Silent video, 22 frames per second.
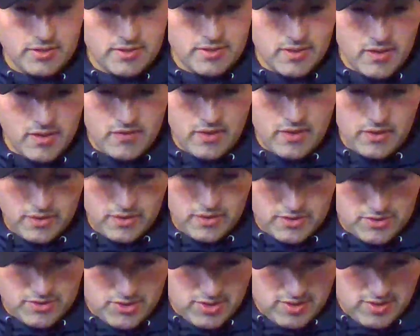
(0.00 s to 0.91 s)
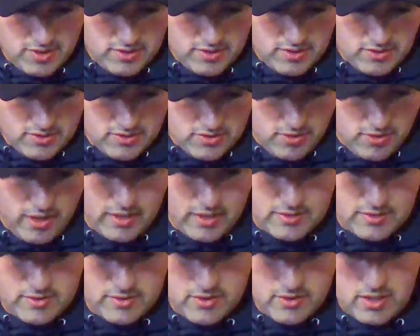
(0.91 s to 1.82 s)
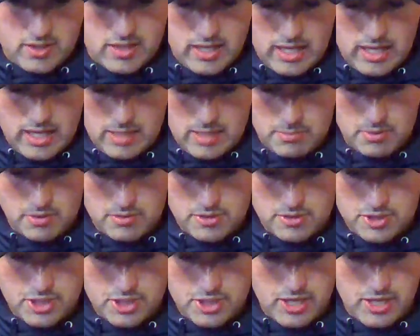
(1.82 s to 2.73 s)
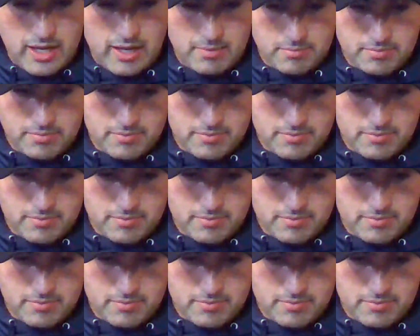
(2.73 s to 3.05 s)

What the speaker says: to the village, straight to the cobbler's shop.